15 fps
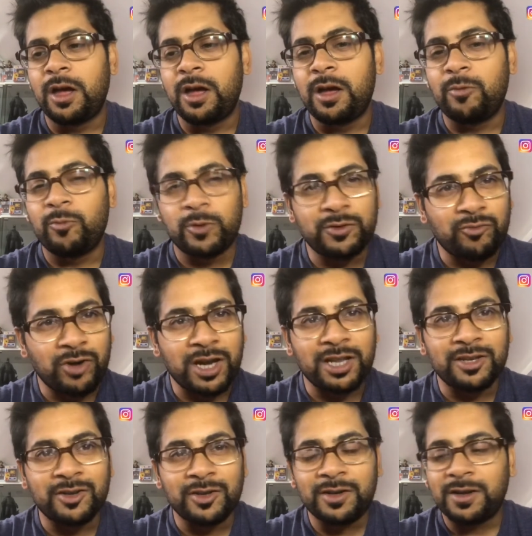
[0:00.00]
uh, was
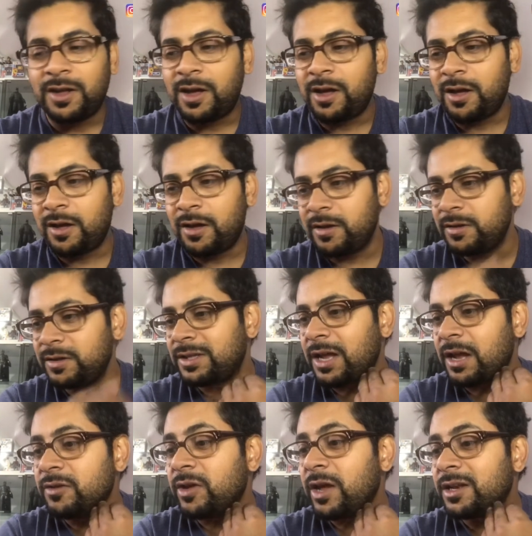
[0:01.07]
really good. Uh,
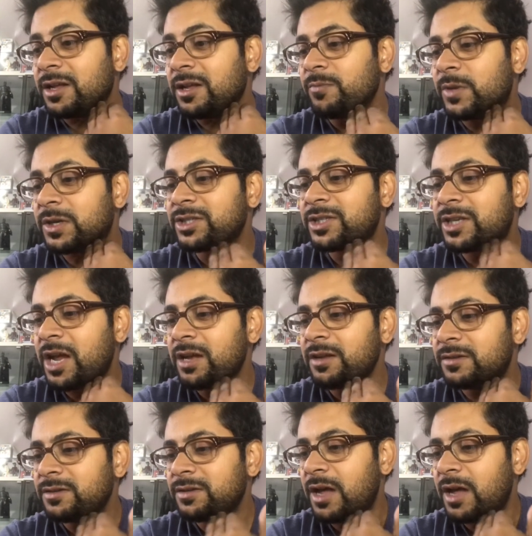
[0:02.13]
that you had Ian McShane